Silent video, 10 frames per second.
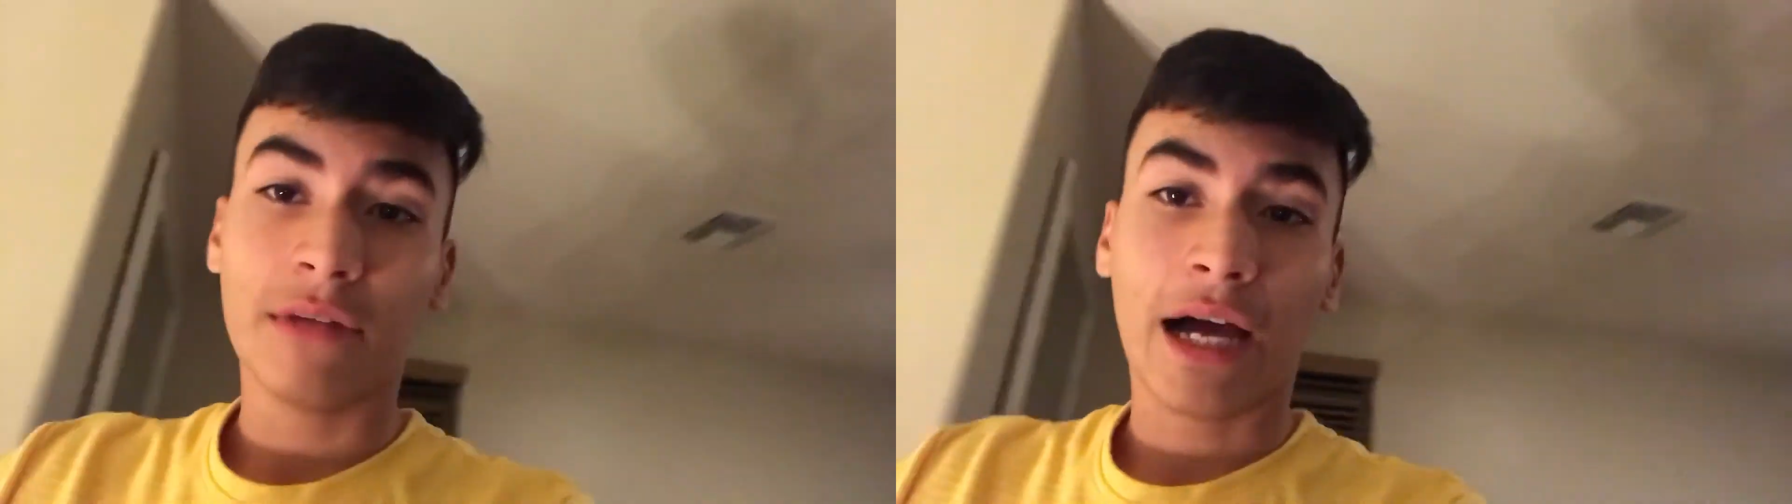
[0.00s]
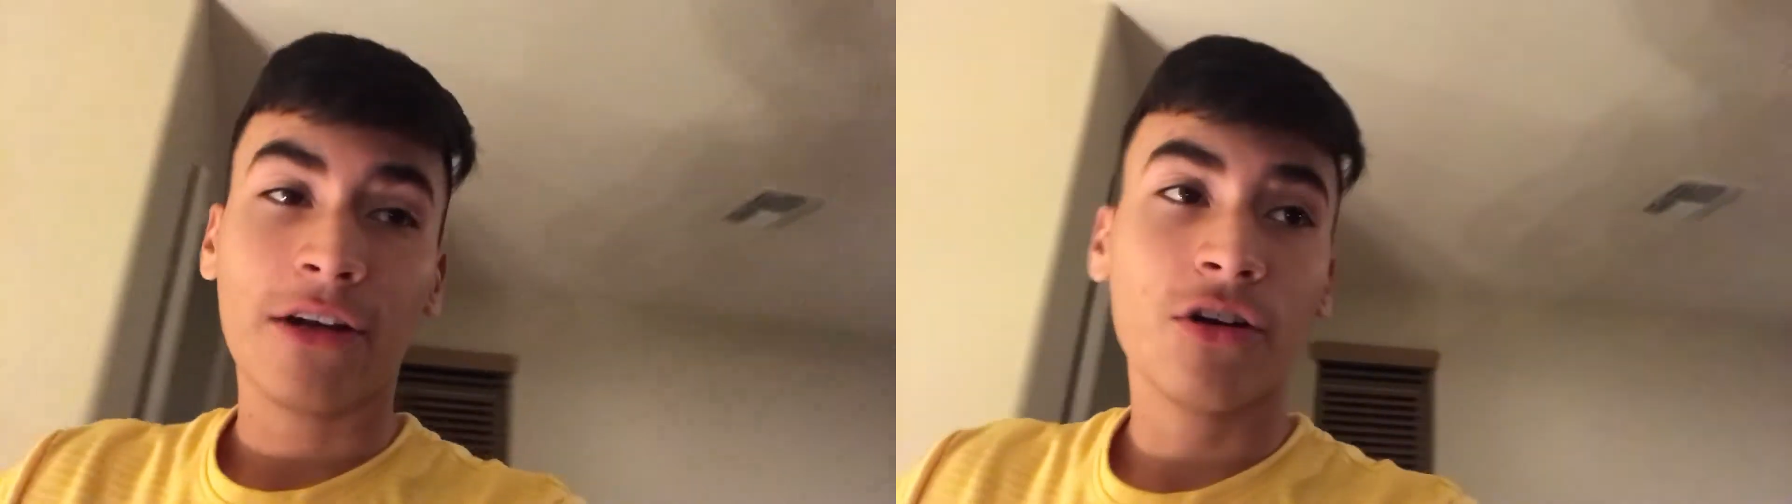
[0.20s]

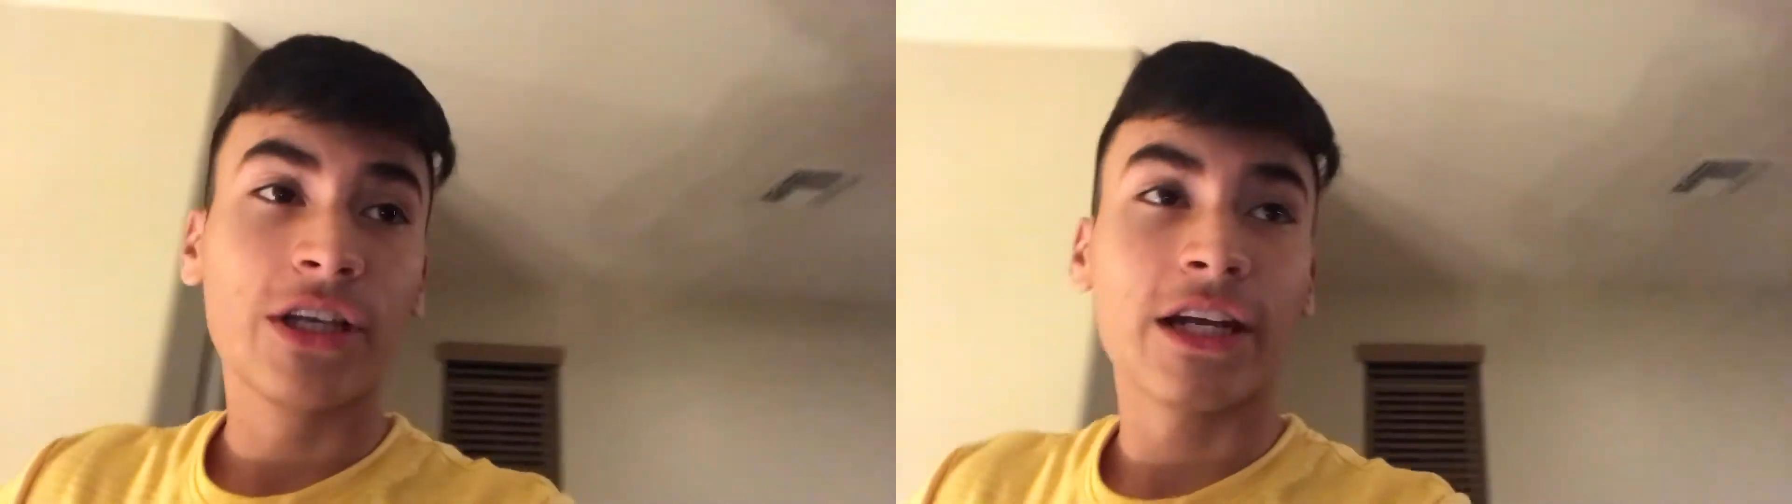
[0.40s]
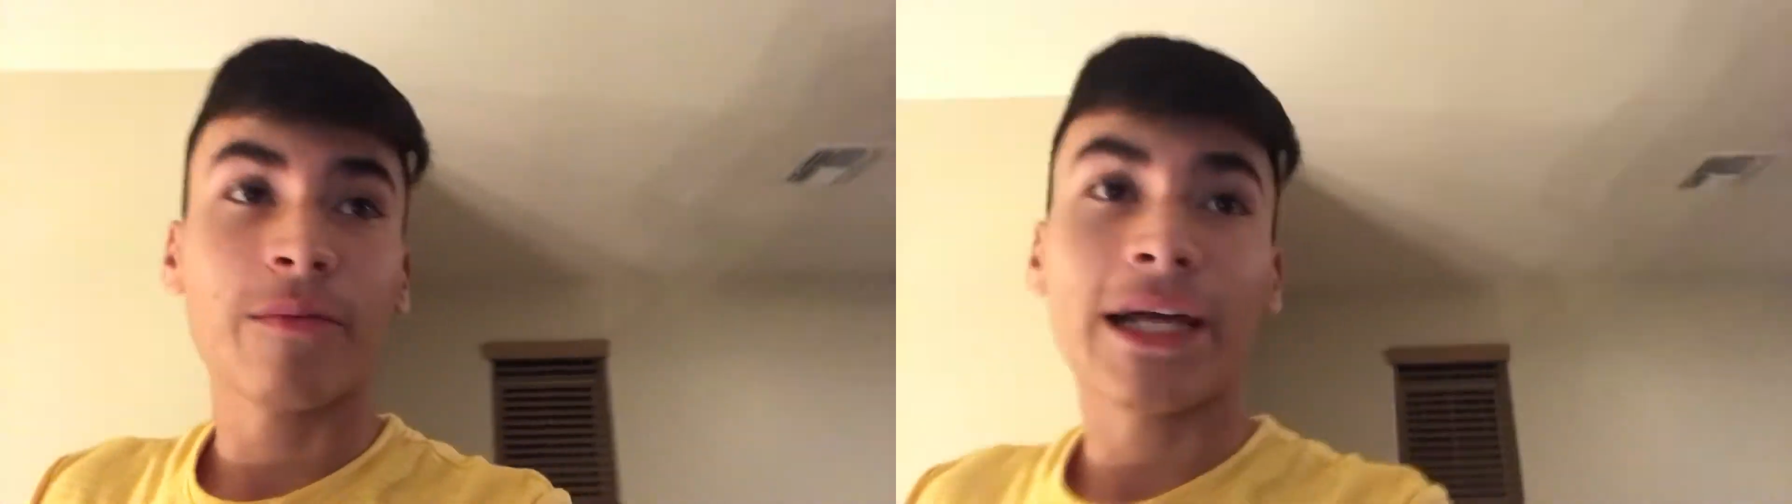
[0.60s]
I know you
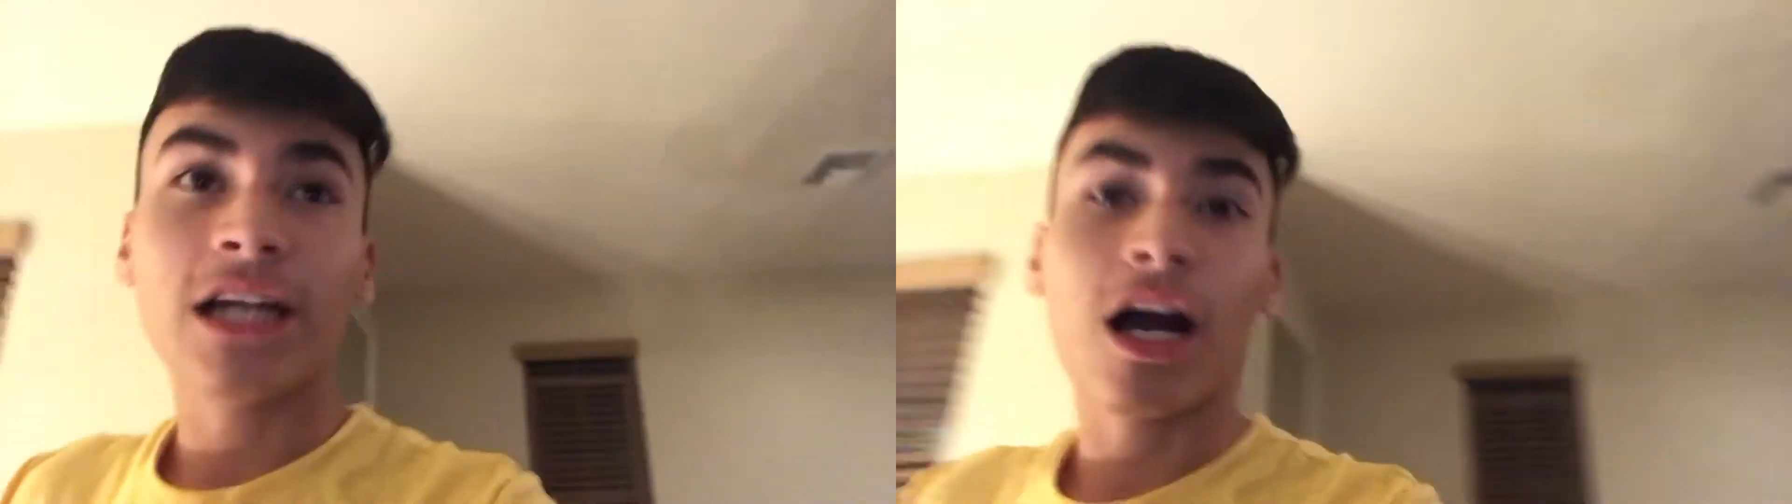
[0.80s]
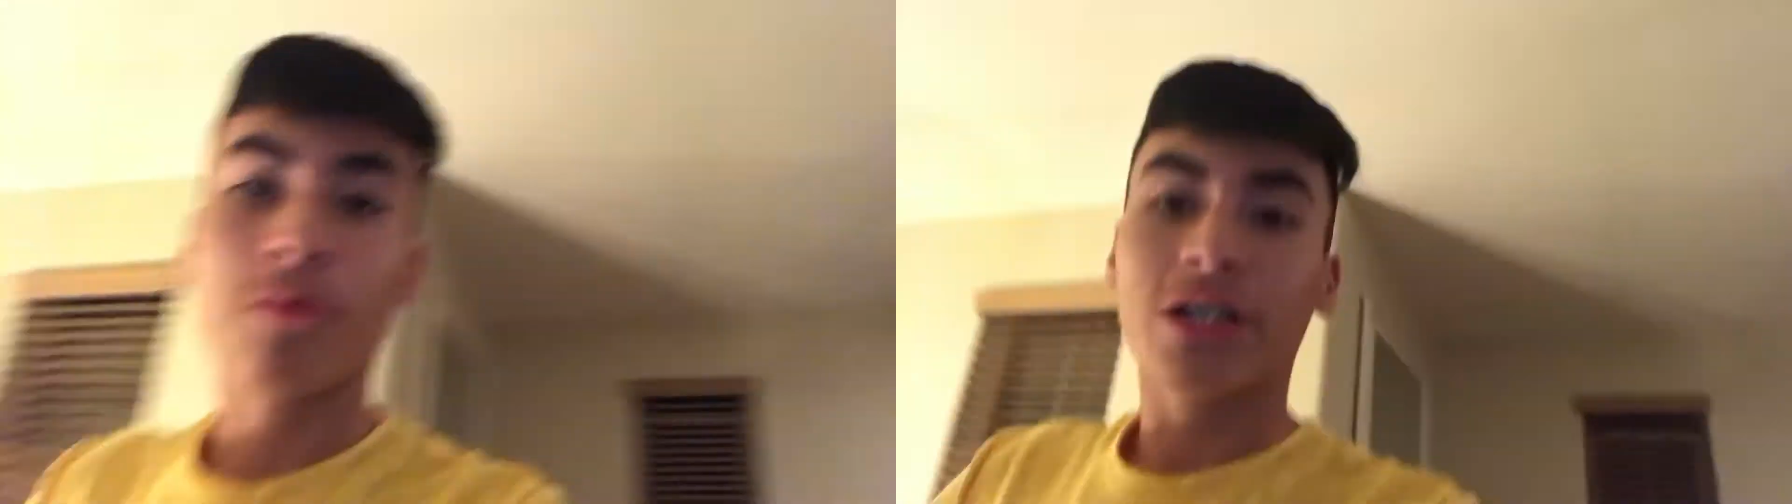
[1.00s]
can hear my
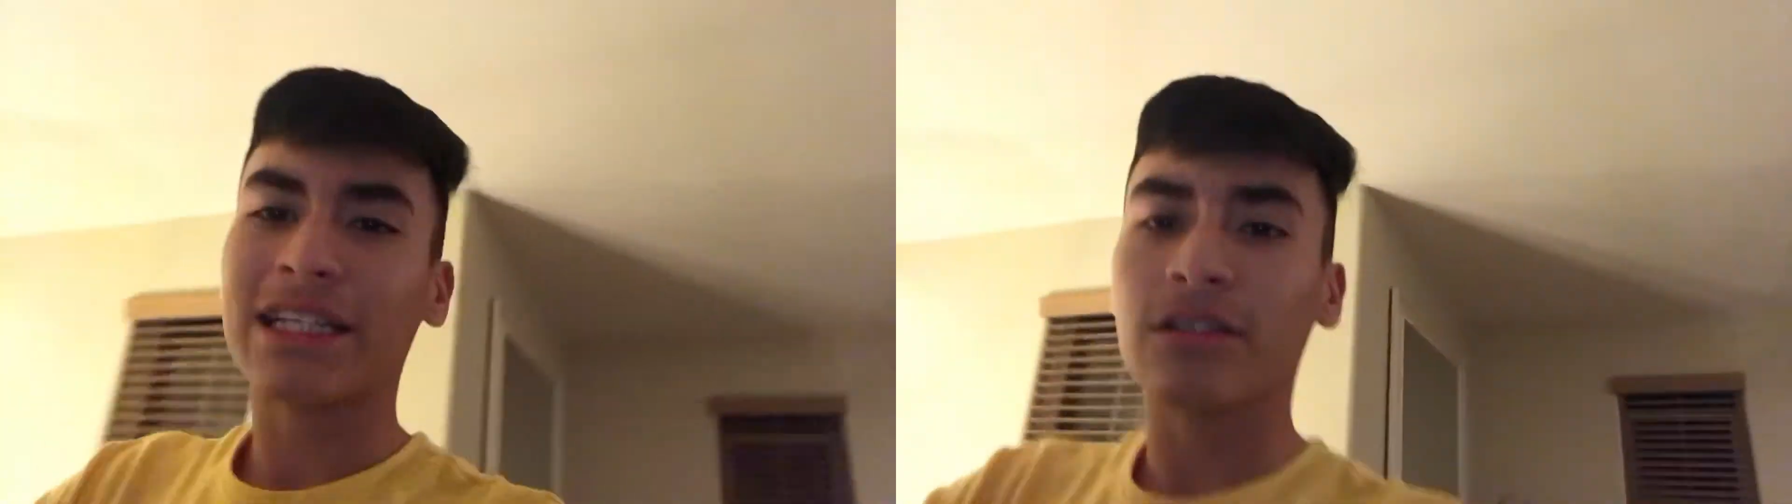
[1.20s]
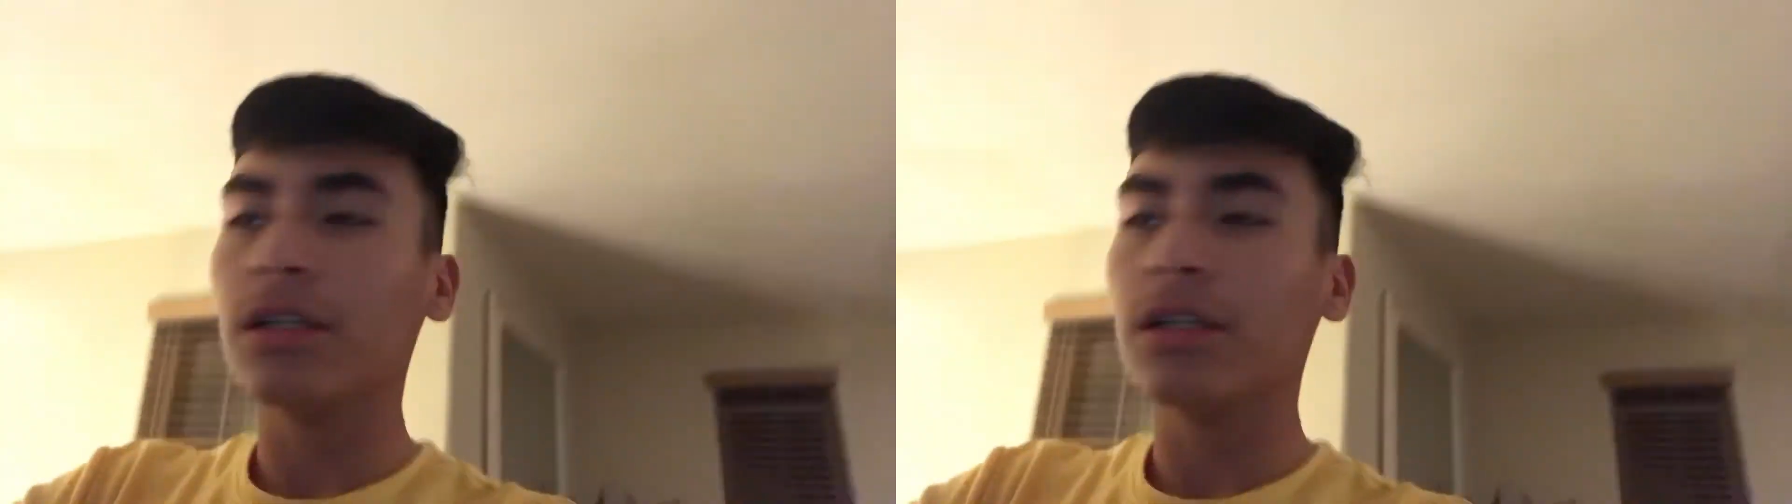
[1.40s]
dog, bro.